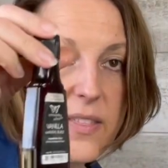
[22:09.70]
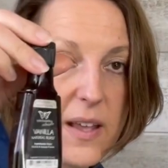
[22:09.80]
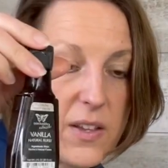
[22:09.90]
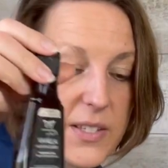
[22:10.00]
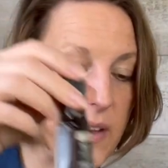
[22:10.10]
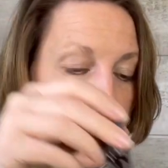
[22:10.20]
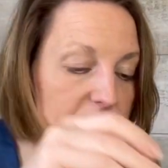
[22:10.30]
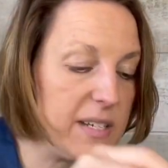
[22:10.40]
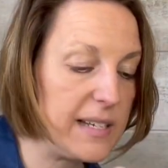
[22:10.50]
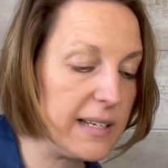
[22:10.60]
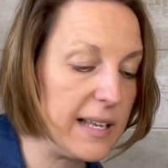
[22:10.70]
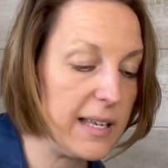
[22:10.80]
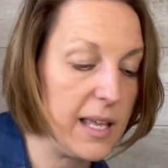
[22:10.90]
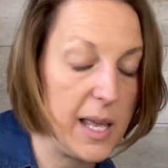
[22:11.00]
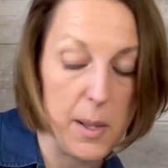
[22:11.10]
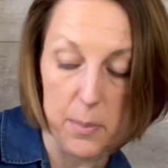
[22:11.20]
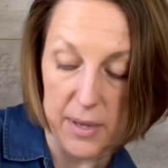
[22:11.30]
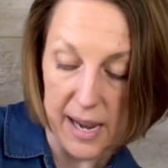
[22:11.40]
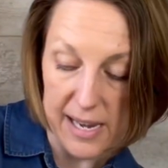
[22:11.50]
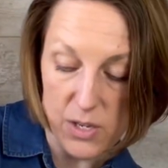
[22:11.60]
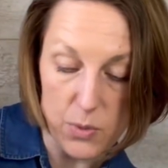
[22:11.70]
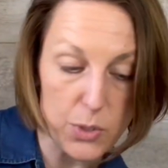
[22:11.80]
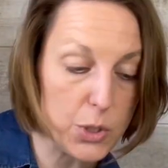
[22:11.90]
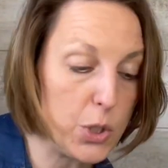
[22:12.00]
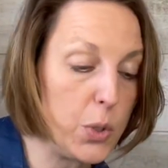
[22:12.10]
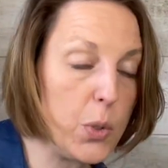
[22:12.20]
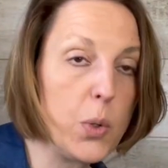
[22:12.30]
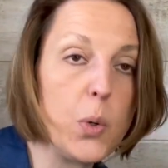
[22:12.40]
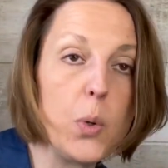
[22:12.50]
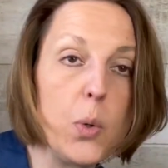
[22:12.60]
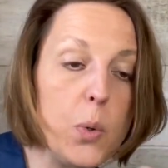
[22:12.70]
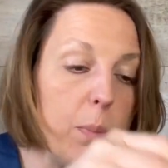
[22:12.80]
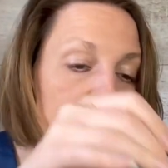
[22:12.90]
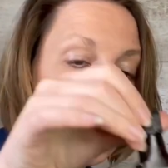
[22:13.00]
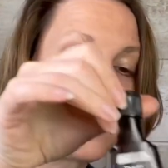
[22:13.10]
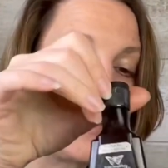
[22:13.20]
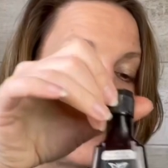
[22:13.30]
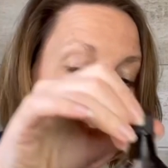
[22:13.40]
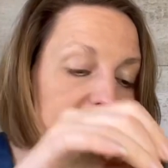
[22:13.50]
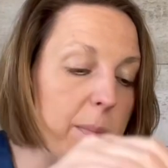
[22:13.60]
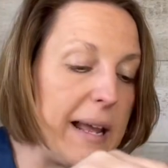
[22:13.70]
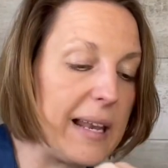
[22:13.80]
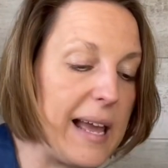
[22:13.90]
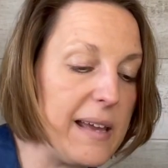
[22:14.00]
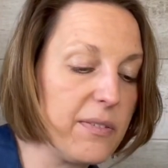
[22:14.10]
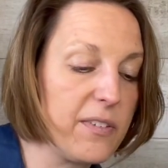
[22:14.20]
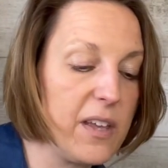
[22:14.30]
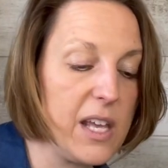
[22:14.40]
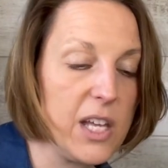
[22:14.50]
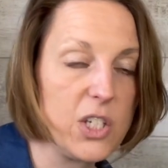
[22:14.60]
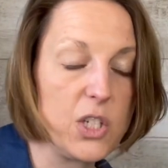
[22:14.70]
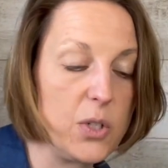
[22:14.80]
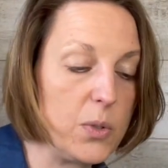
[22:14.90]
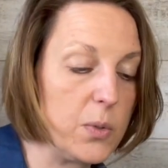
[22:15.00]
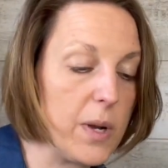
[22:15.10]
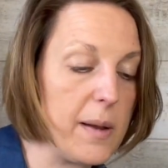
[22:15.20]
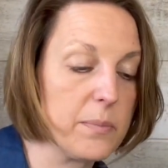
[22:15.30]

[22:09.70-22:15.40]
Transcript: also have vanilla, but I use too much vanilla in my life to,